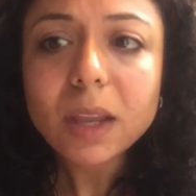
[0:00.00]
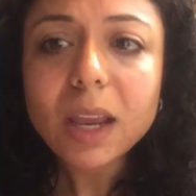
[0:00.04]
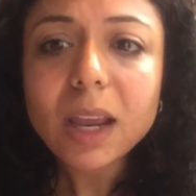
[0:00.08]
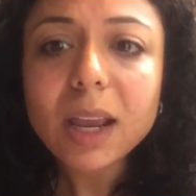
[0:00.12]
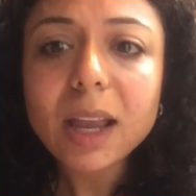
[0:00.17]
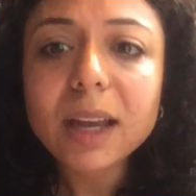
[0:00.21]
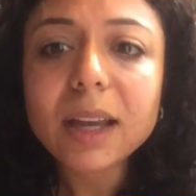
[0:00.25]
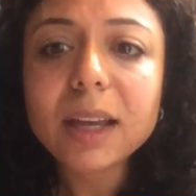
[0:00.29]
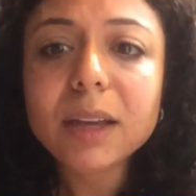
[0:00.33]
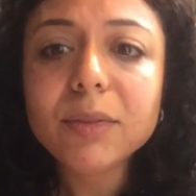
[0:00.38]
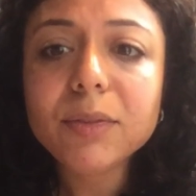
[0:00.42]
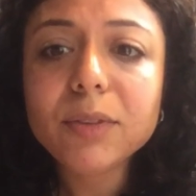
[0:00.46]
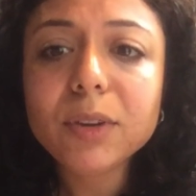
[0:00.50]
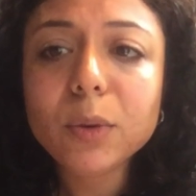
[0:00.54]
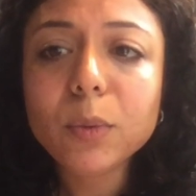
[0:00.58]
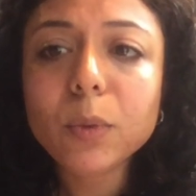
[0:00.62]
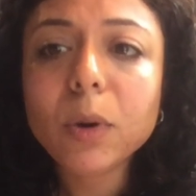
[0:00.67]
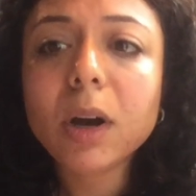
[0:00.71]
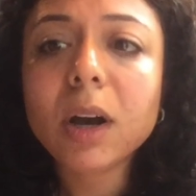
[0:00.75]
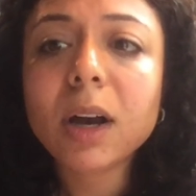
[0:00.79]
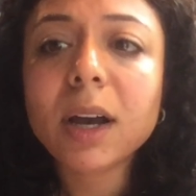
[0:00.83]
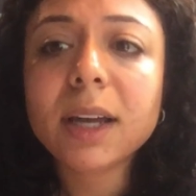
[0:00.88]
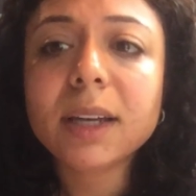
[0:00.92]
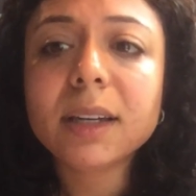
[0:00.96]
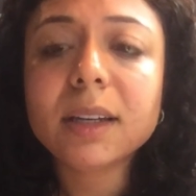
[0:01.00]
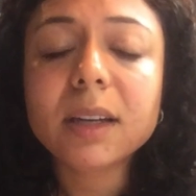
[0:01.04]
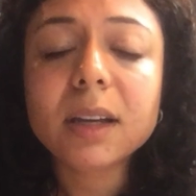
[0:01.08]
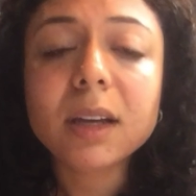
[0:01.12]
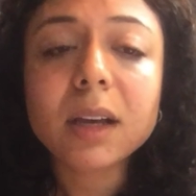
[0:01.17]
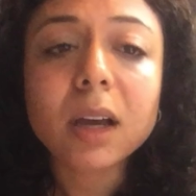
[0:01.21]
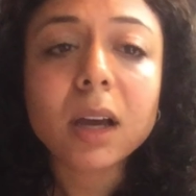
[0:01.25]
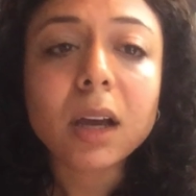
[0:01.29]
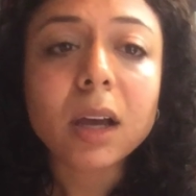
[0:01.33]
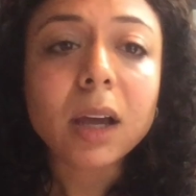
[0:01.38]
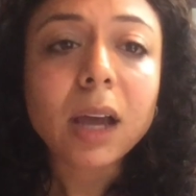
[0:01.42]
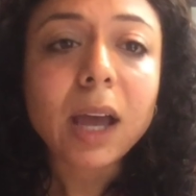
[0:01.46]
if you want,
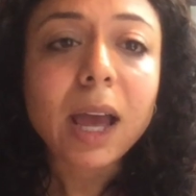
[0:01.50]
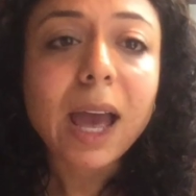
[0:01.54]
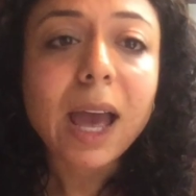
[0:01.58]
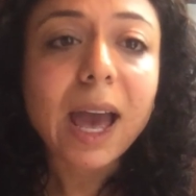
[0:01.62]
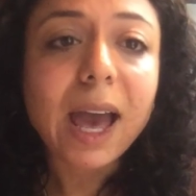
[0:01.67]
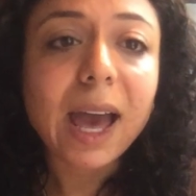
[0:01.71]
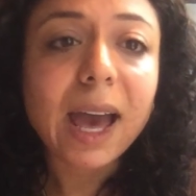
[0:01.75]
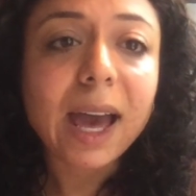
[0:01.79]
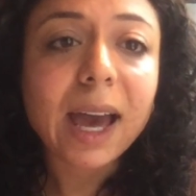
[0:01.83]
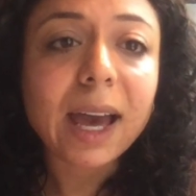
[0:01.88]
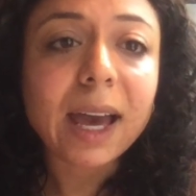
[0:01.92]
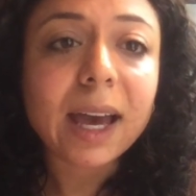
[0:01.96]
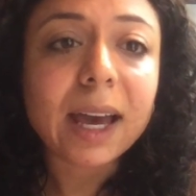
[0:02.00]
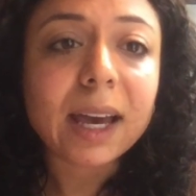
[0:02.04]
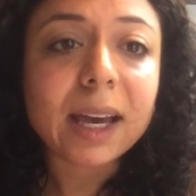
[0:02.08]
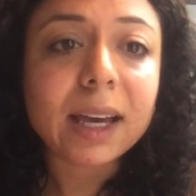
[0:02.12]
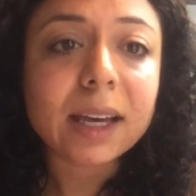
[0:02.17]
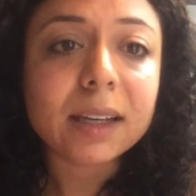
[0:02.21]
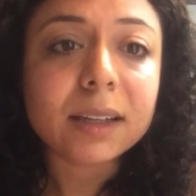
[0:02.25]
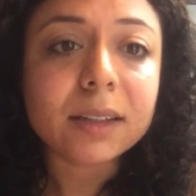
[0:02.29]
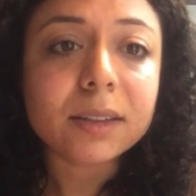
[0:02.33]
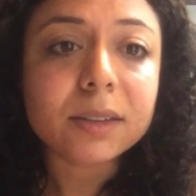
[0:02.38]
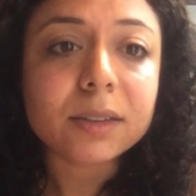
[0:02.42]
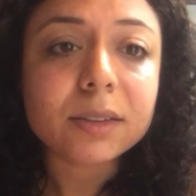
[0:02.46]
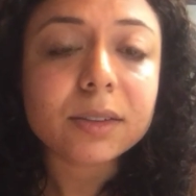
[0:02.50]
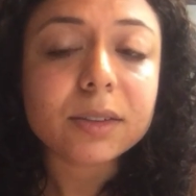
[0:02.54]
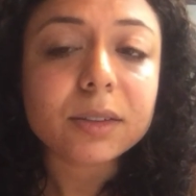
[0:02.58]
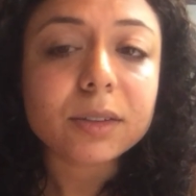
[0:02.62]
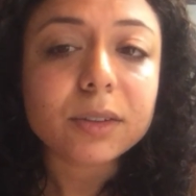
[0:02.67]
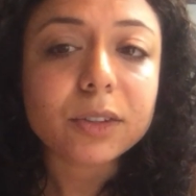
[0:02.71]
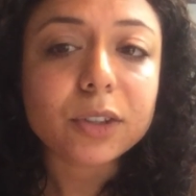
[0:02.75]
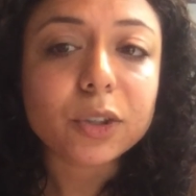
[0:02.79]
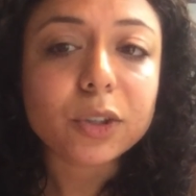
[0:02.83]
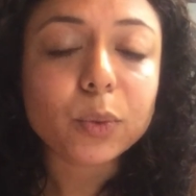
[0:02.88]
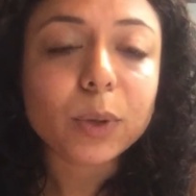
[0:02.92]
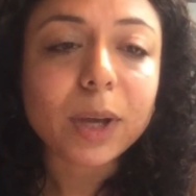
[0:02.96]
and
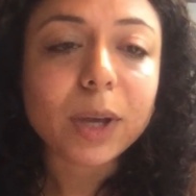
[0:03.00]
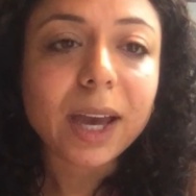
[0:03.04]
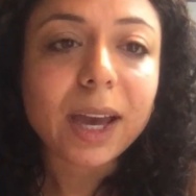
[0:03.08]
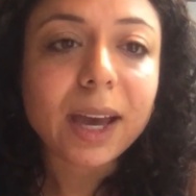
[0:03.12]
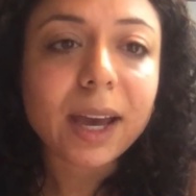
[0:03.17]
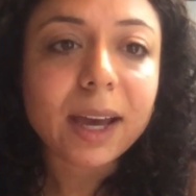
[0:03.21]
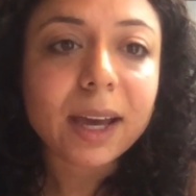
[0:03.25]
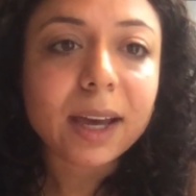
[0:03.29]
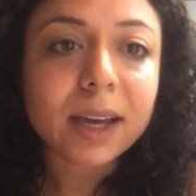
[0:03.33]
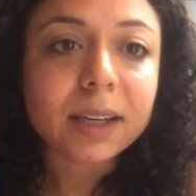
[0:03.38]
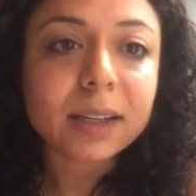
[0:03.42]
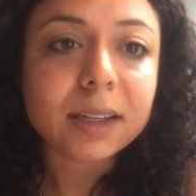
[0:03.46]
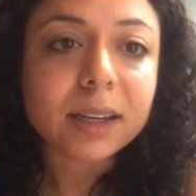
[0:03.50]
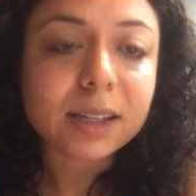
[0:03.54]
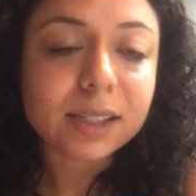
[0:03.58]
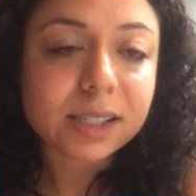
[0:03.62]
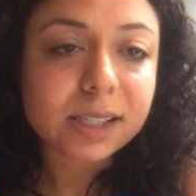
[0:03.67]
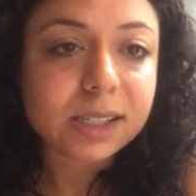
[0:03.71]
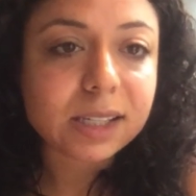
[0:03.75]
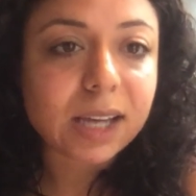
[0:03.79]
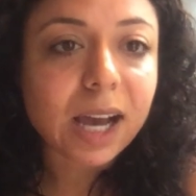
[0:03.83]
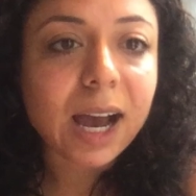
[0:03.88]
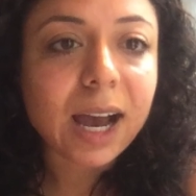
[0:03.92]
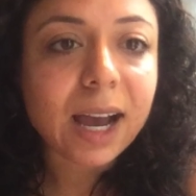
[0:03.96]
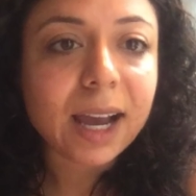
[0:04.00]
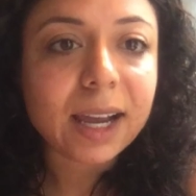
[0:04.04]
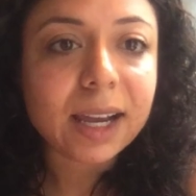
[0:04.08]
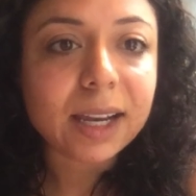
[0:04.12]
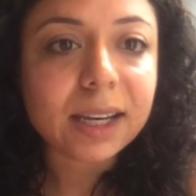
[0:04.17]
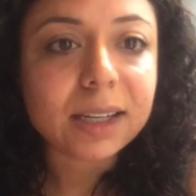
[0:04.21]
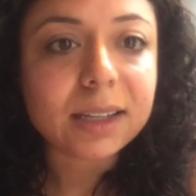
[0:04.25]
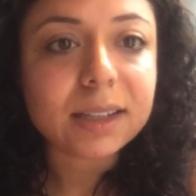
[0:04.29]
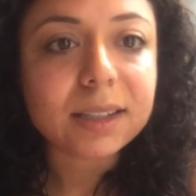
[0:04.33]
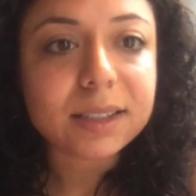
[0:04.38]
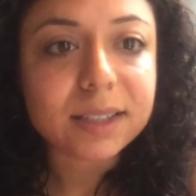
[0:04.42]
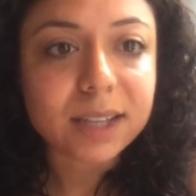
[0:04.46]
you can
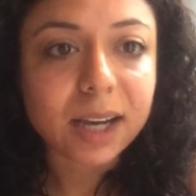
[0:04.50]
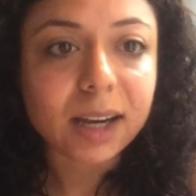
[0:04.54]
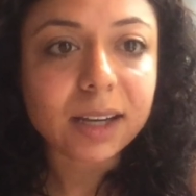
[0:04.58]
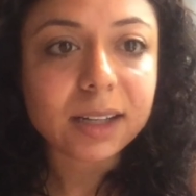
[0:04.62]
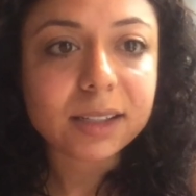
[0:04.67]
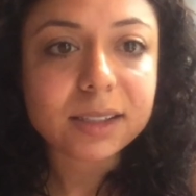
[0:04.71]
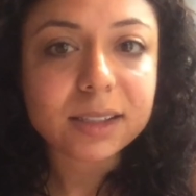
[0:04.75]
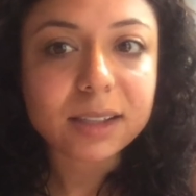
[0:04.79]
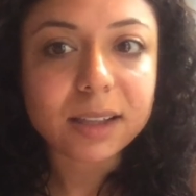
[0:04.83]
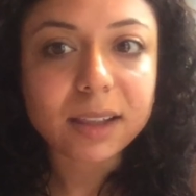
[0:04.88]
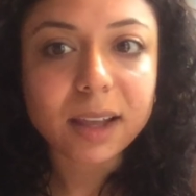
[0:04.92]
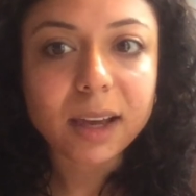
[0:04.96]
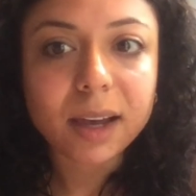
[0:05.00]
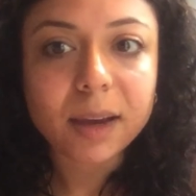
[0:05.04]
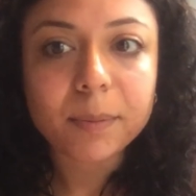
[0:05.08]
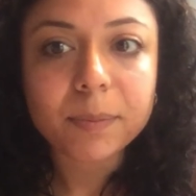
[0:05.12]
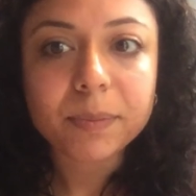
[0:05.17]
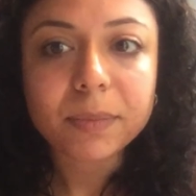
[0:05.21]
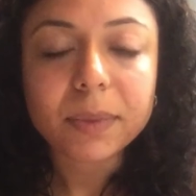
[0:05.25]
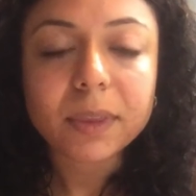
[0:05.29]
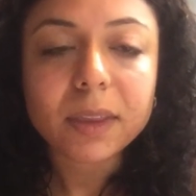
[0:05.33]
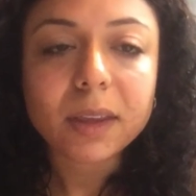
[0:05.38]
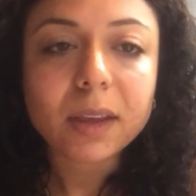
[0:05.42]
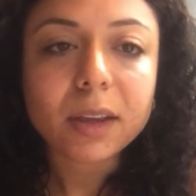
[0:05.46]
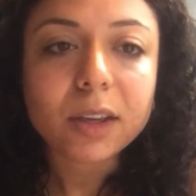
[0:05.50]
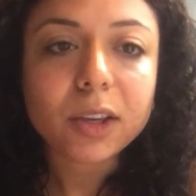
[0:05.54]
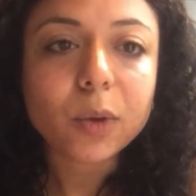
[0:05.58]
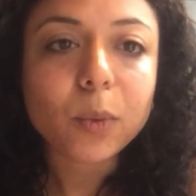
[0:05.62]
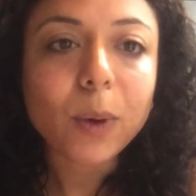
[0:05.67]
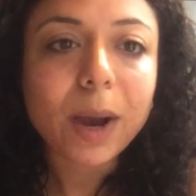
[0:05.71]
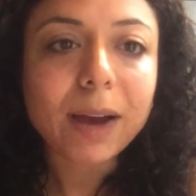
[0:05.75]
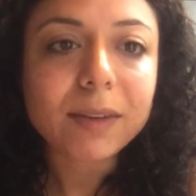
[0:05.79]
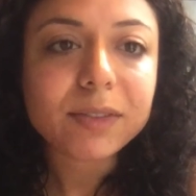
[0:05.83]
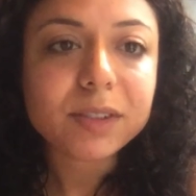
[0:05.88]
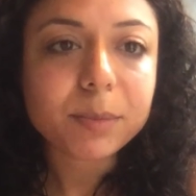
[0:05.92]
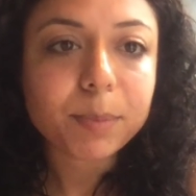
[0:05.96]
assign decks to them. You
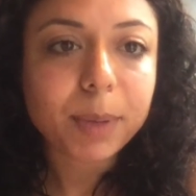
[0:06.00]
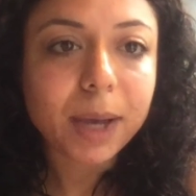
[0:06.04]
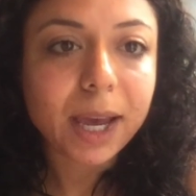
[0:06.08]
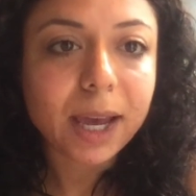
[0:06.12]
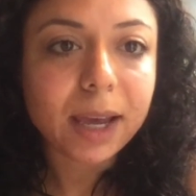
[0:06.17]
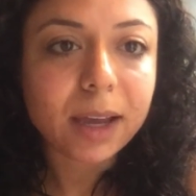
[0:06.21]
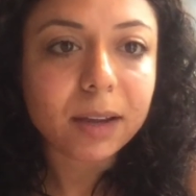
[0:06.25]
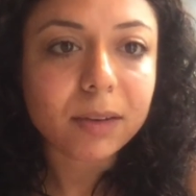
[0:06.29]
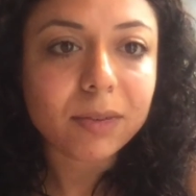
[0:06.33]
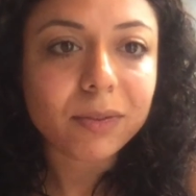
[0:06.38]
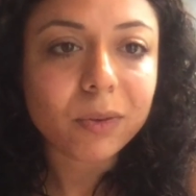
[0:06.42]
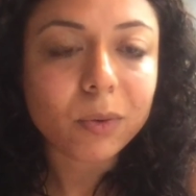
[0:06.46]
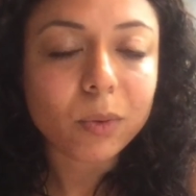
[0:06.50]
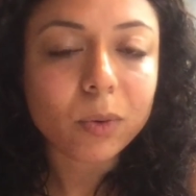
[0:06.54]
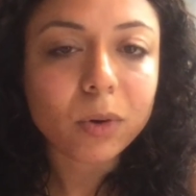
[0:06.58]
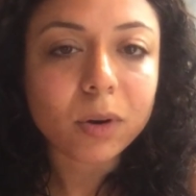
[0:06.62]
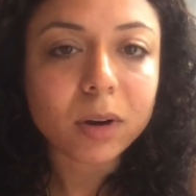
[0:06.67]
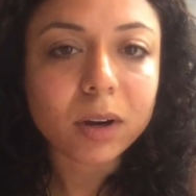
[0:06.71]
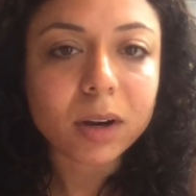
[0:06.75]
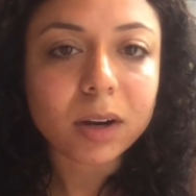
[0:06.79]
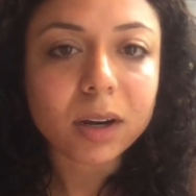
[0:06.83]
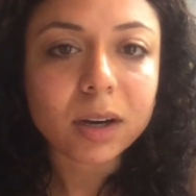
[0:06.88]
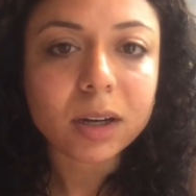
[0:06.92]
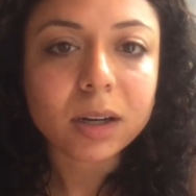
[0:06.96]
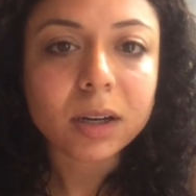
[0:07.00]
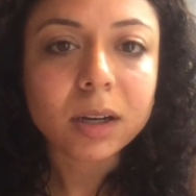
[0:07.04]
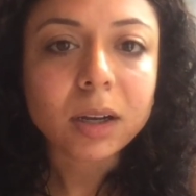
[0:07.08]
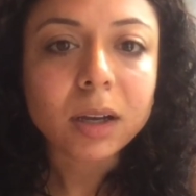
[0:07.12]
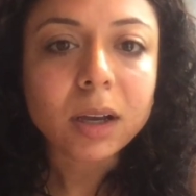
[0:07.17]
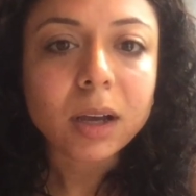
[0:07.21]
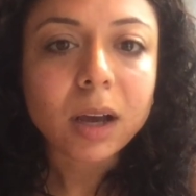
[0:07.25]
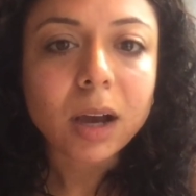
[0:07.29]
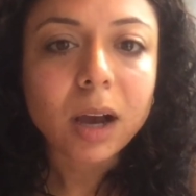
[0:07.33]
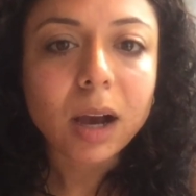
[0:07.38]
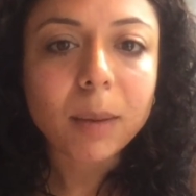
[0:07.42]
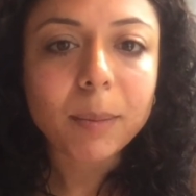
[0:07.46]
have to pay for
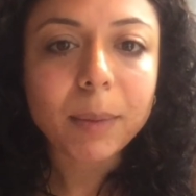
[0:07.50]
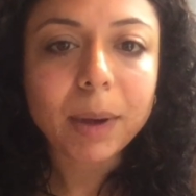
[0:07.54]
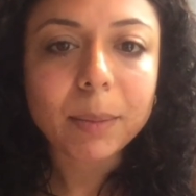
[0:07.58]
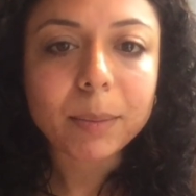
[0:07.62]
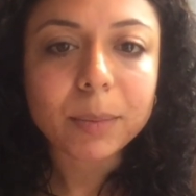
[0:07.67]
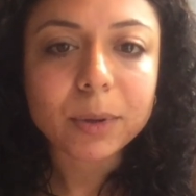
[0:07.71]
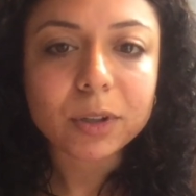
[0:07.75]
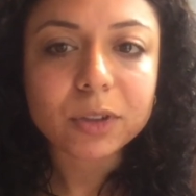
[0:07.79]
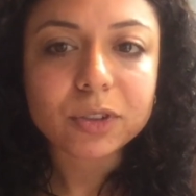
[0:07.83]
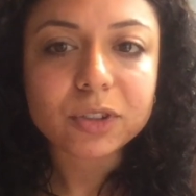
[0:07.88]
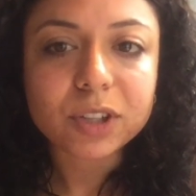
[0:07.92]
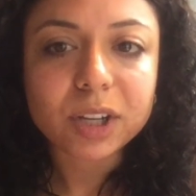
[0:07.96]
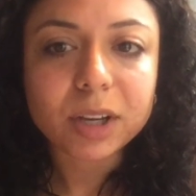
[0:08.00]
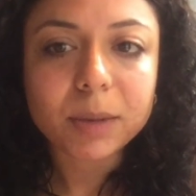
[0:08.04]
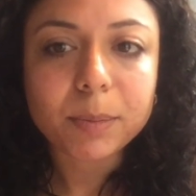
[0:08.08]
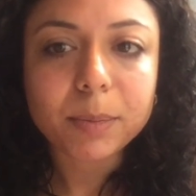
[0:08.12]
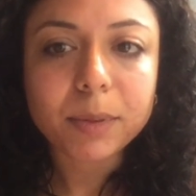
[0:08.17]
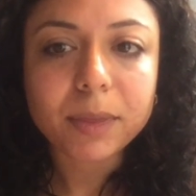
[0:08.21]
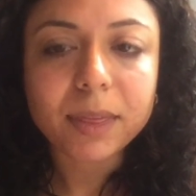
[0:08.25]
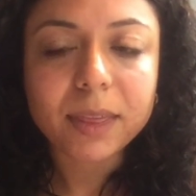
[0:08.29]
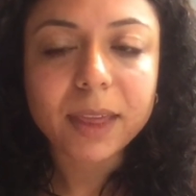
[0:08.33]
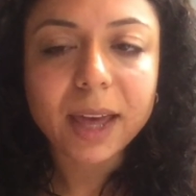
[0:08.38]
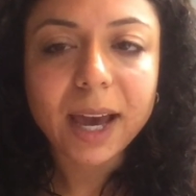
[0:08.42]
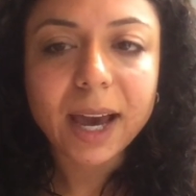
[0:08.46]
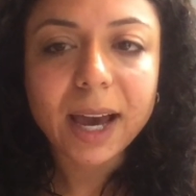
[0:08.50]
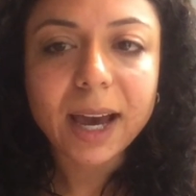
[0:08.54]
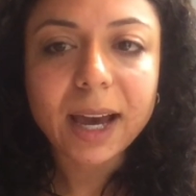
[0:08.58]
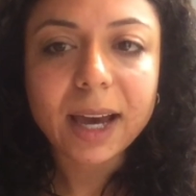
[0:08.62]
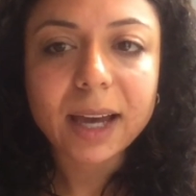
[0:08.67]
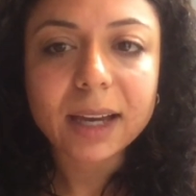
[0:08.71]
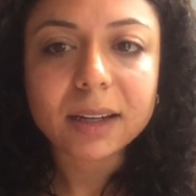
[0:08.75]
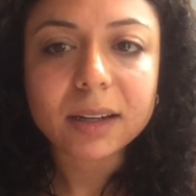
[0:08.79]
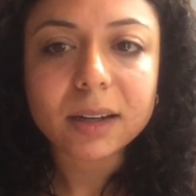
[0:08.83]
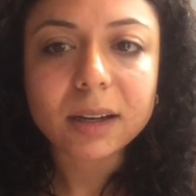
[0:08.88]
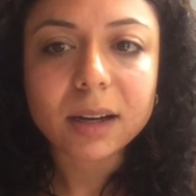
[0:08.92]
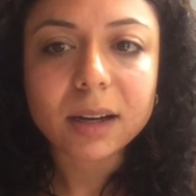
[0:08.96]
a membership that